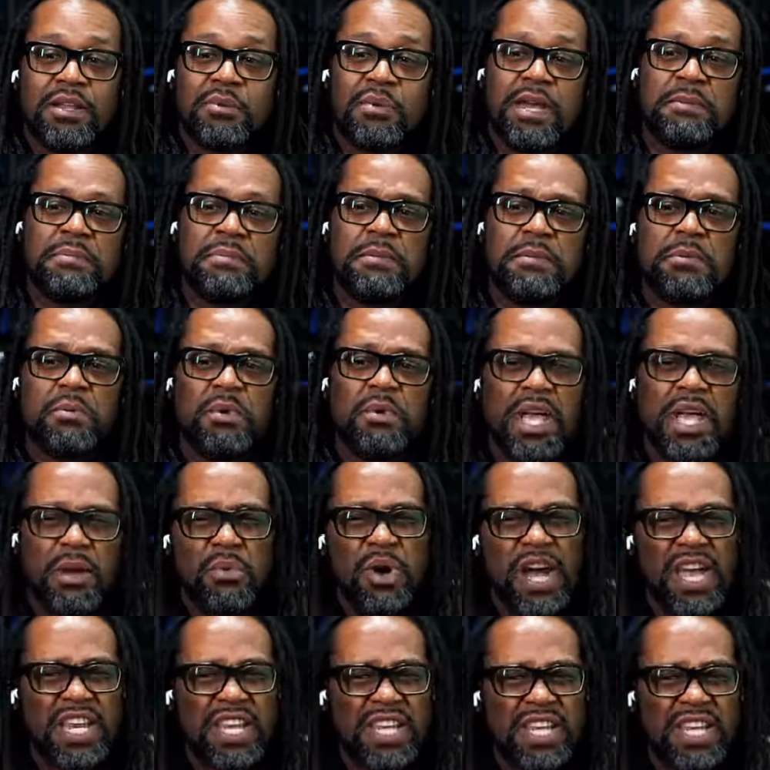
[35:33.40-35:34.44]
white people were like,
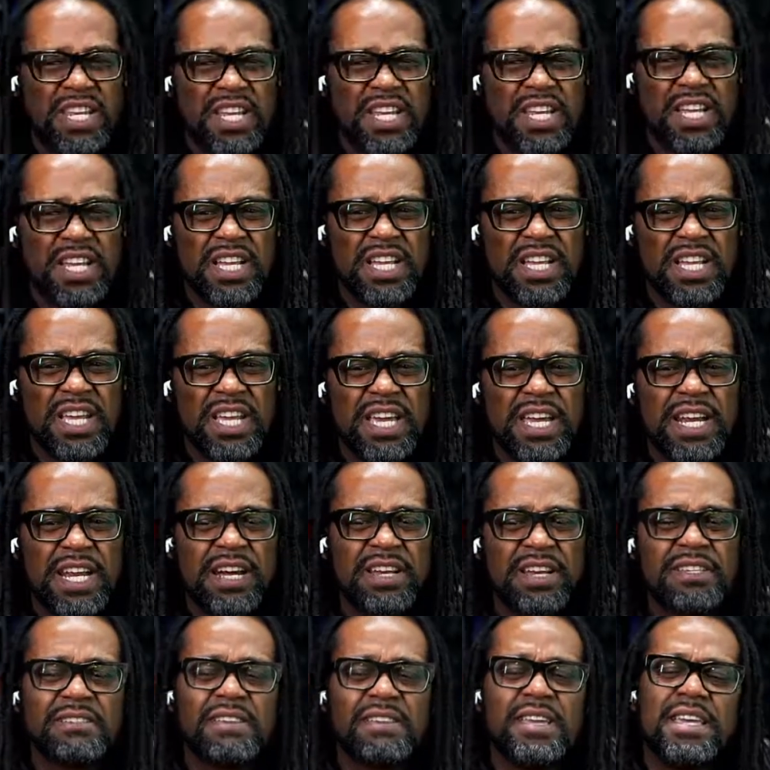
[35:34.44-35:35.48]
what? And I
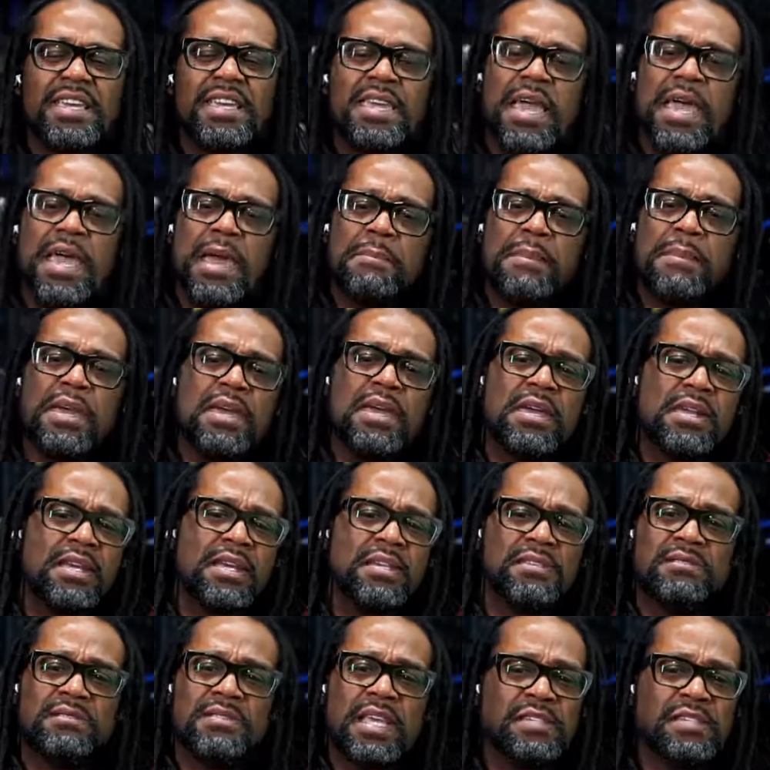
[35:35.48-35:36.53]
was like, yeah, man,
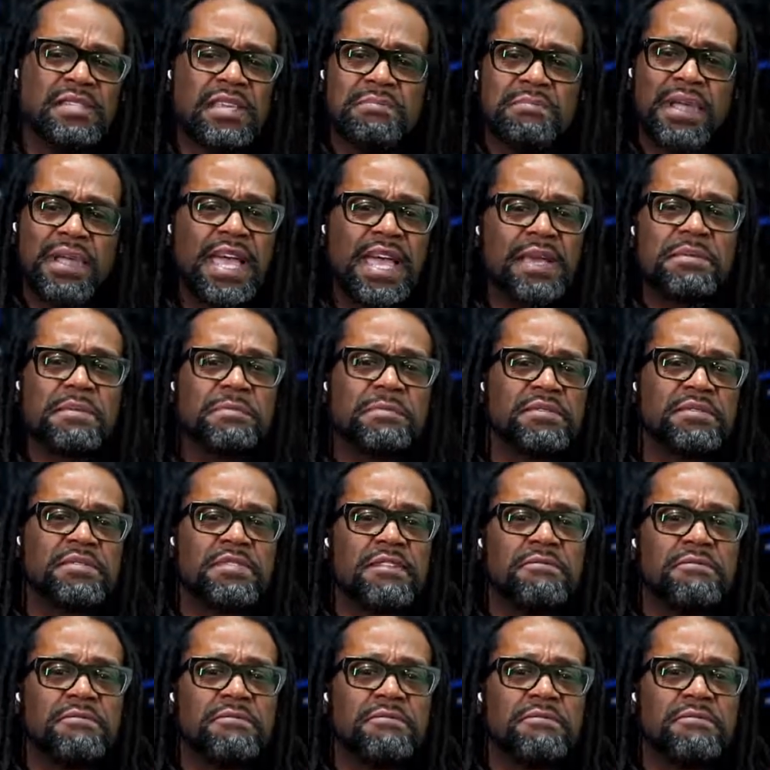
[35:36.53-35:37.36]
that's some Black people stuff.